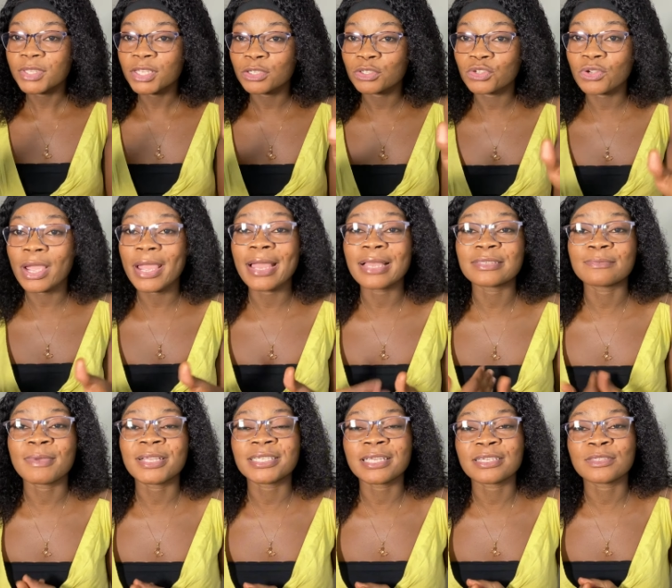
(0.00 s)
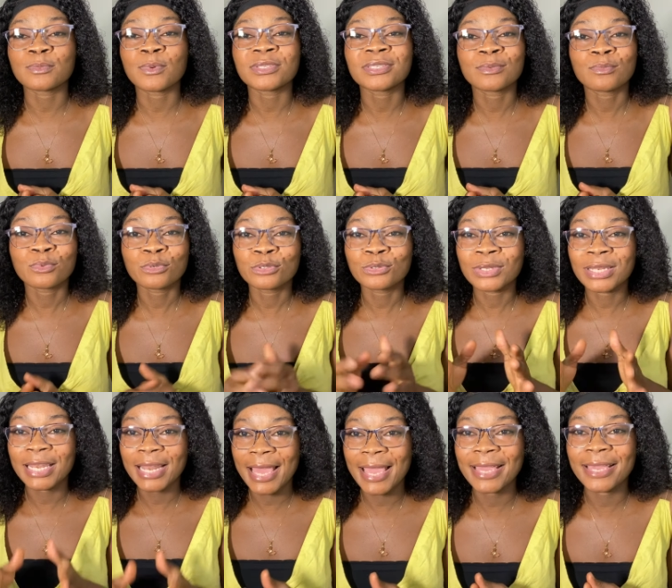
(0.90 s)
try as much as possible to
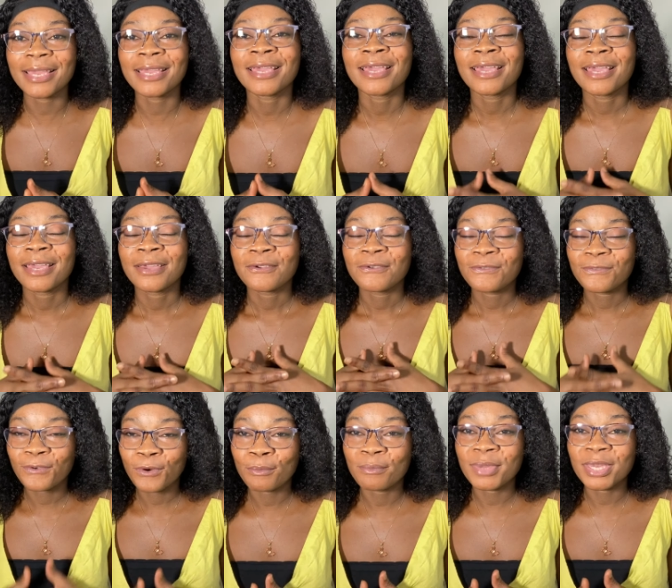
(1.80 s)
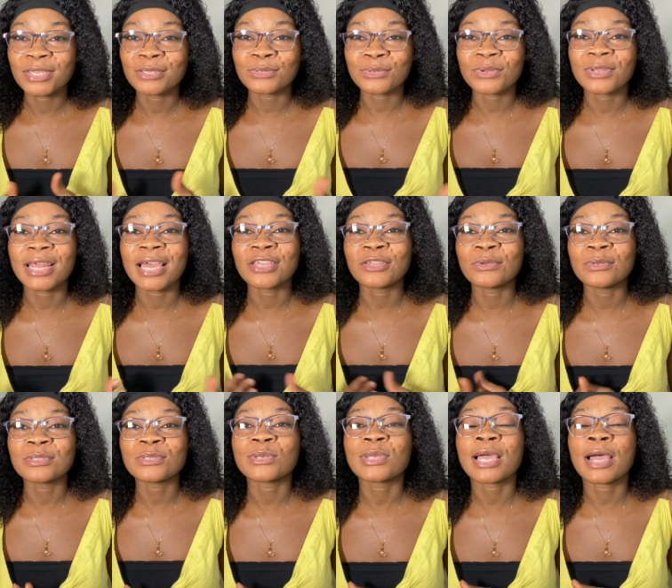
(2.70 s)
like for me so that you
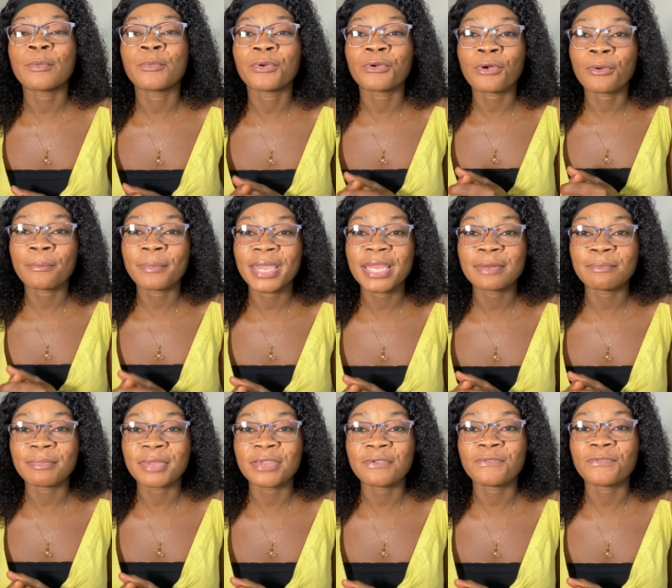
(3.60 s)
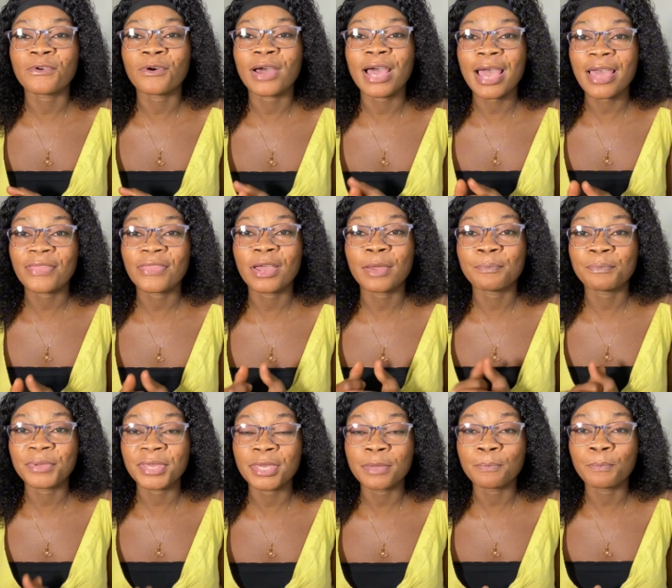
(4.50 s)
too can recommend me for other
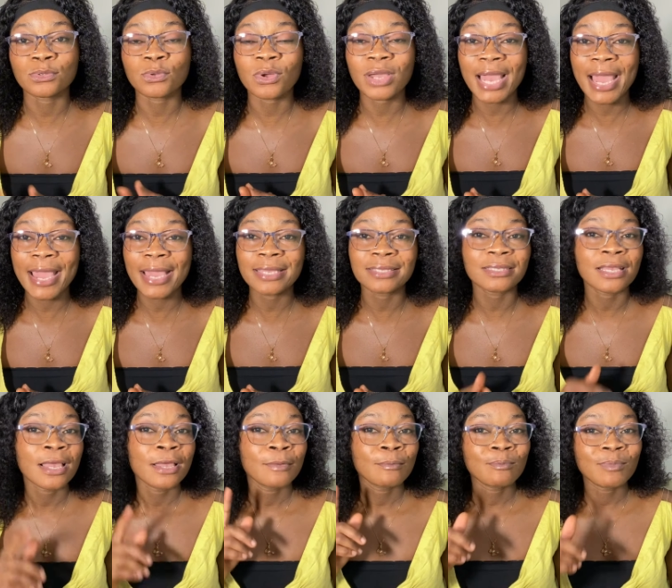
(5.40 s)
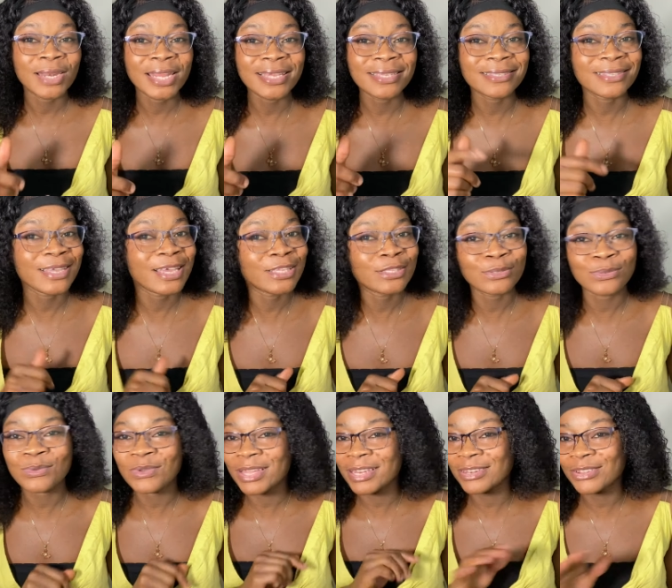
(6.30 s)
people. So guys, please stay
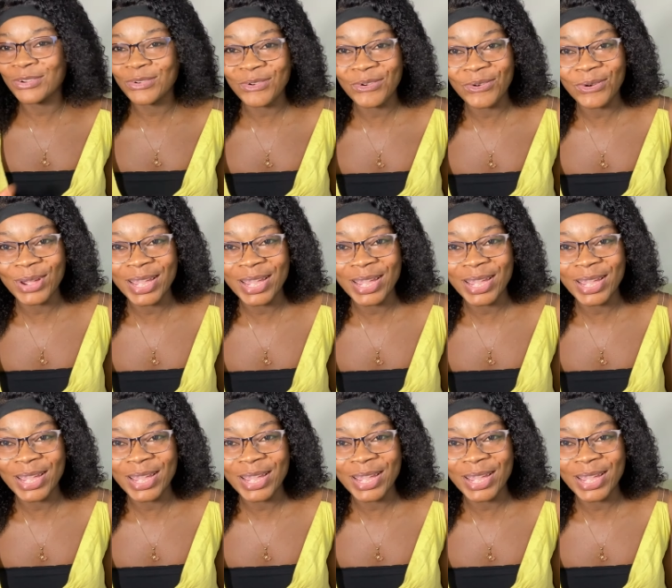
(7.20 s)
tuned and don't go